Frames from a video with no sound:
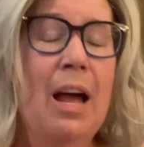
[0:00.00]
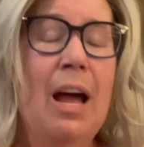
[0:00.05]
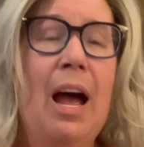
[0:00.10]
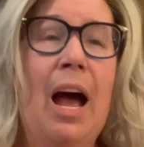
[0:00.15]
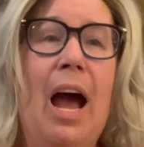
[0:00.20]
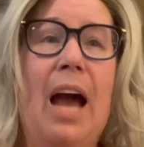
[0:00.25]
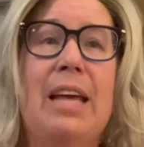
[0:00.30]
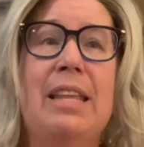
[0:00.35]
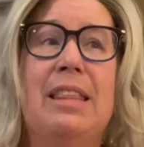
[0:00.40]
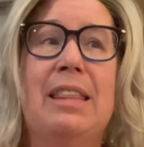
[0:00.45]

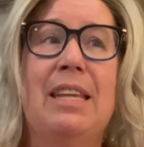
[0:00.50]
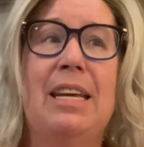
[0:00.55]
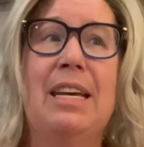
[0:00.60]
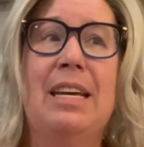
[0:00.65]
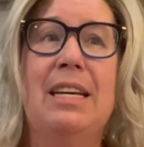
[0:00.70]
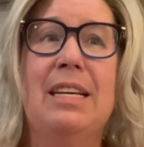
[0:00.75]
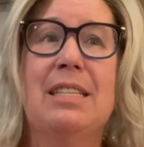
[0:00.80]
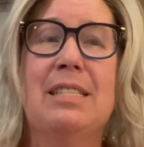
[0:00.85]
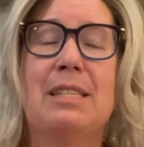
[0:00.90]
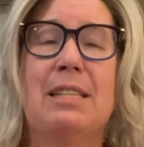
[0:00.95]
I think
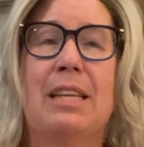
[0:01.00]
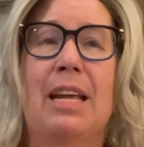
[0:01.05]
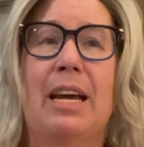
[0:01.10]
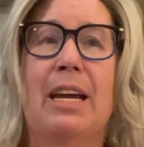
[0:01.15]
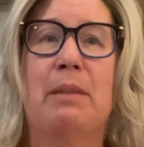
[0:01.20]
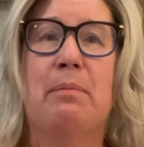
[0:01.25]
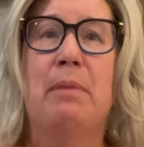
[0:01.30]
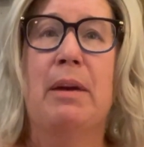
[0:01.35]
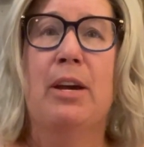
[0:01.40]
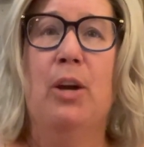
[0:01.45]
it's
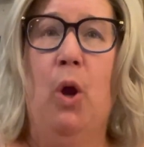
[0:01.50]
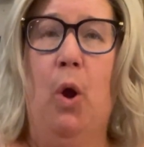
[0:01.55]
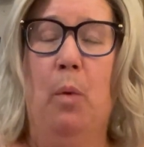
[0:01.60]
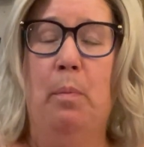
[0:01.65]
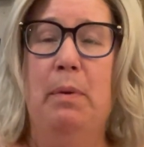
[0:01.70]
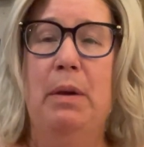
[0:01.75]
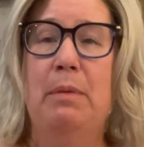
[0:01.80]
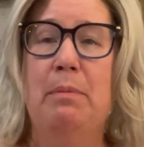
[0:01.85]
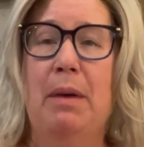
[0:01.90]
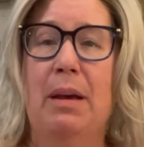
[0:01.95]
like my
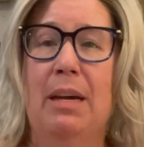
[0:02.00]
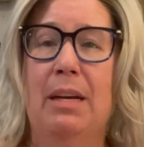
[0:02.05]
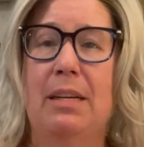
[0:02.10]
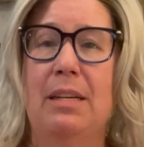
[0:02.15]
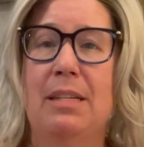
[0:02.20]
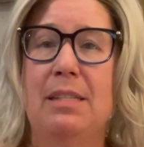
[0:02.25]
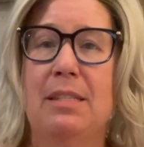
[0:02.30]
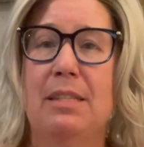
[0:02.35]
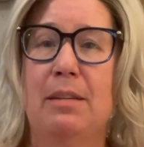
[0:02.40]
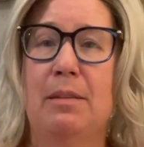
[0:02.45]
coping
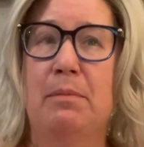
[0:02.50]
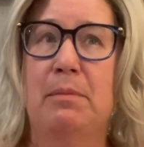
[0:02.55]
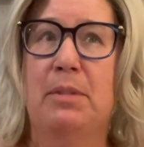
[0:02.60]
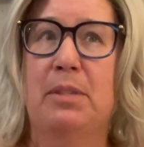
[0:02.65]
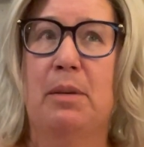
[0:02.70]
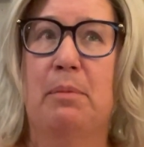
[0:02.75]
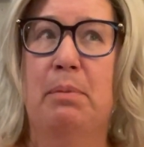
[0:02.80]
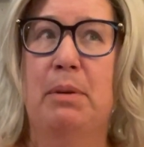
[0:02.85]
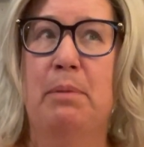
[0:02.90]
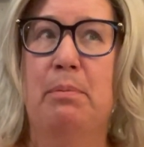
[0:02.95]
mechanism.
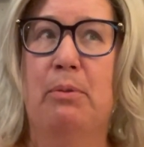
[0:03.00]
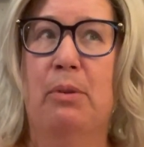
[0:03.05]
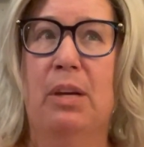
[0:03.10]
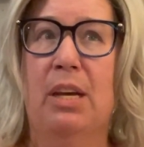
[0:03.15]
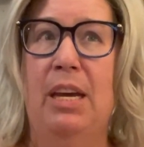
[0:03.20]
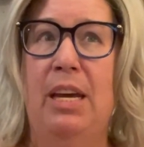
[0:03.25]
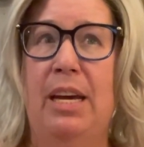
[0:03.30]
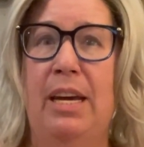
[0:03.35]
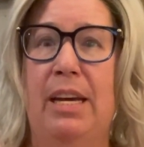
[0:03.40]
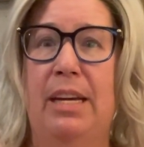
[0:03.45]
Some people
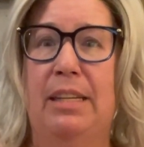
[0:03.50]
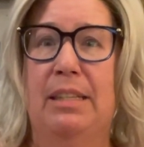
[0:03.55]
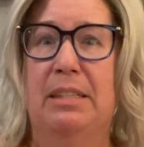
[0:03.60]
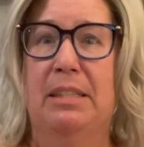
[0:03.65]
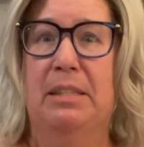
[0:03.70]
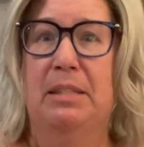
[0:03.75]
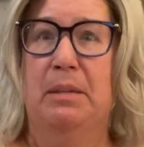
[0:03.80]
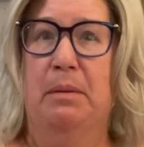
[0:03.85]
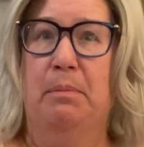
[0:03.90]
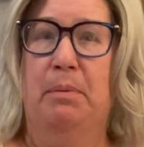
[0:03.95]
eat,
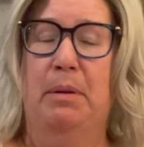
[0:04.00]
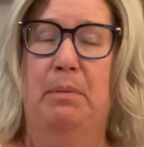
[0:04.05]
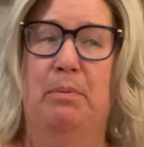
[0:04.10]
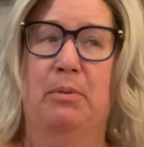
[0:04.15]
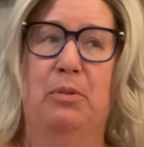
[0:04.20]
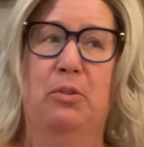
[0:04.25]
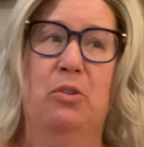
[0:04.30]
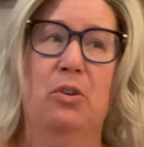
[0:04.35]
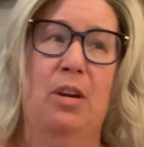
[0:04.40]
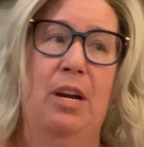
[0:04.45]
some people
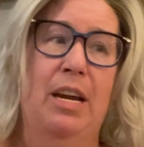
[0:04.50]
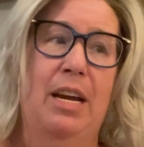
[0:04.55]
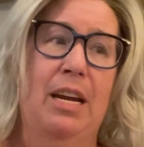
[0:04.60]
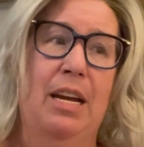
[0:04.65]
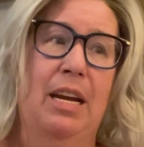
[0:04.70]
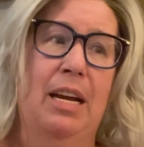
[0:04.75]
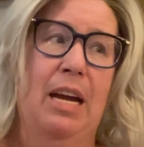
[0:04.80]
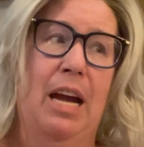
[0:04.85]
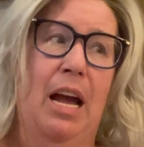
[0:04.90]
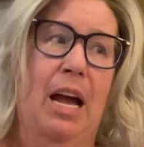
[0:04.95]

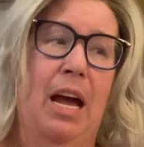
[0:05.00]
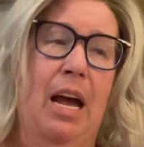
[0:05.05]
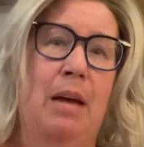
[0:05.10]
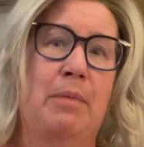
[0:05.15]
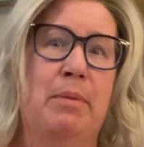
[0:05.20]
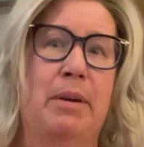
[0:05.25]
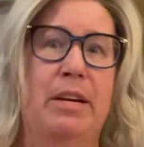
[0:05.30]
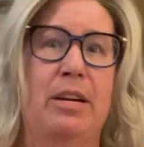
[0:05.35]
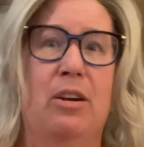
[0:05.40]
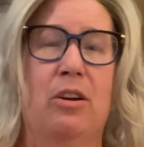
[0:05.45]
drink. I
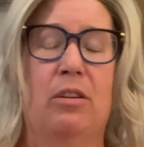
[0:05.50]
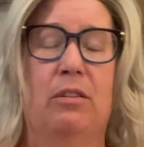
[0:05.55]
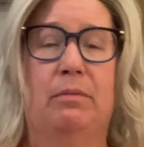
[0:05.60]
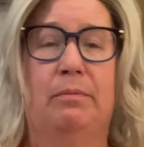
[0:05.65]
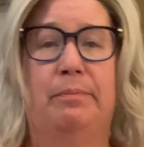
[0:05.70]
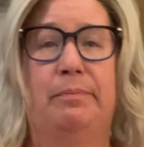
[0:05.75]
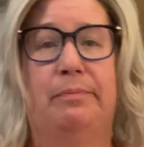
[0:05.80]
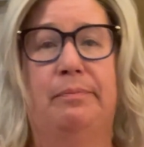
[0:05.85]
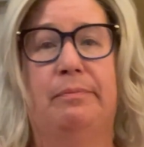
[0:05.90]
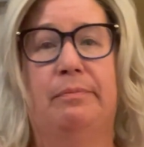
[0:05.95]
buy yarn,
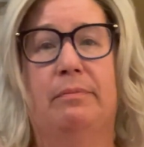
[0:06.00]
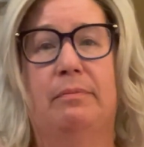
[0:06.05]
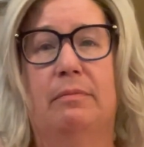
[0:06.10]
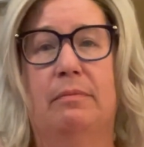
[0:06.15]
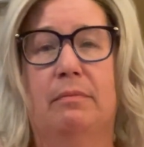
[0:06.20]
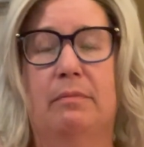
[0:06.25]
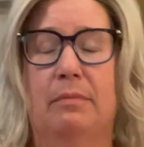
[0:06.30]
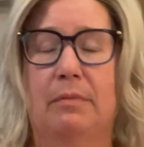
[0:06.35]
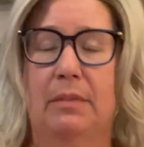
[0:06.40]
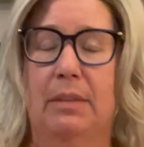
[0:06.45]

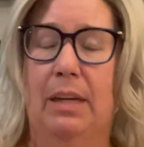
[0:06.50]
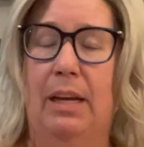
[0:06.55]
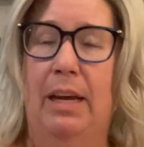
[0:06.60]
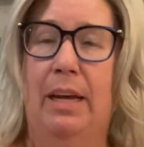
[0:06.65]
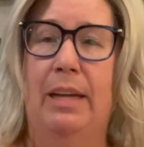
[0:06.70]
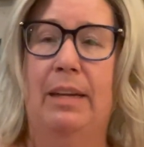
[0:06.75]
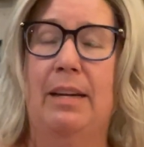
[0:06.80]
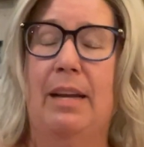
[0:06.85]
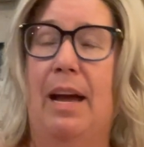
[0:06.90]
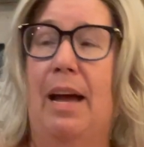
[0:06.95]

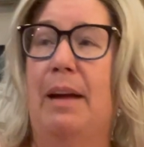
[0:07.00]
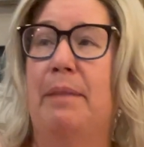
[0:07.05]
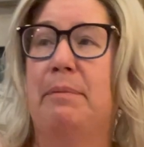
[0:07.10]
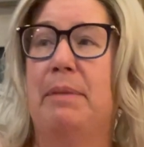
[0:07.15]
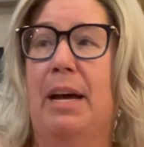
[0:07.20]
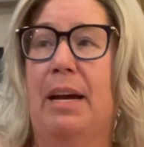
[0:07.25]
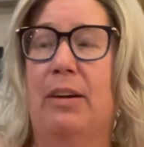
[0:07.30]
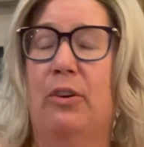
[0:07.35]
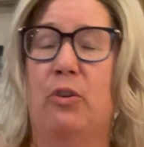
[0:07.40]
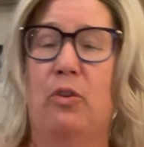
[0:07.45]
and I'm
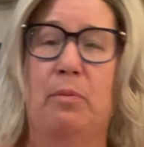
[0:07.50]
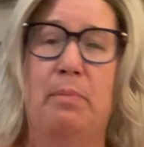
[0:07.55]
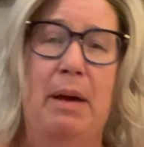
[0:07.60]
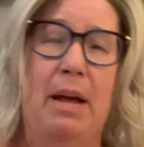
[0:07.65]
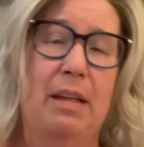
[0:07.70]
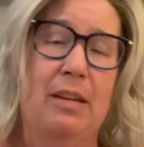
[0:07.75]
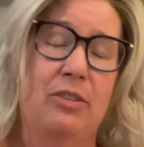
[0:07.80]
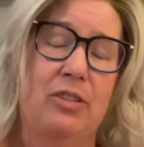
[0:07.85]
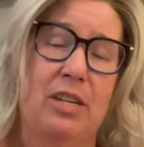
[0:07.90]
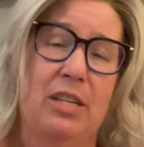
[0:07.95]
not going to
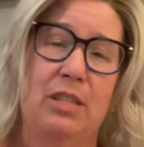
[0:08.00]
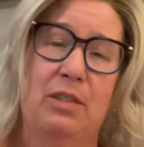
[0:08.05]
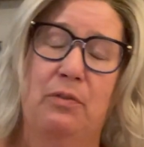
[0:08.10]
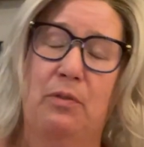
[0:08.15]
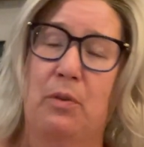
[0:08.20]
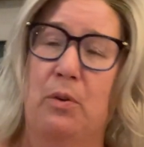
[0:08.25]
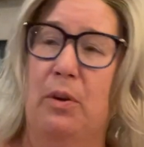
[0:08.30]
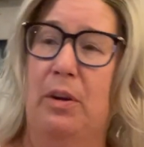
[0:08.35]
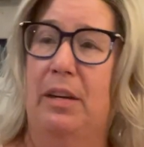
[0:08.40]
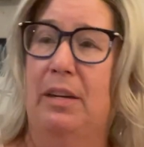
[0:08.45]
apologize
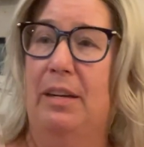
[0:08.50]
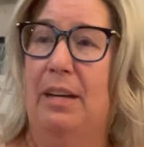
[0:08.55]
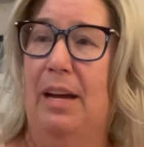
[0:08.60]
for it.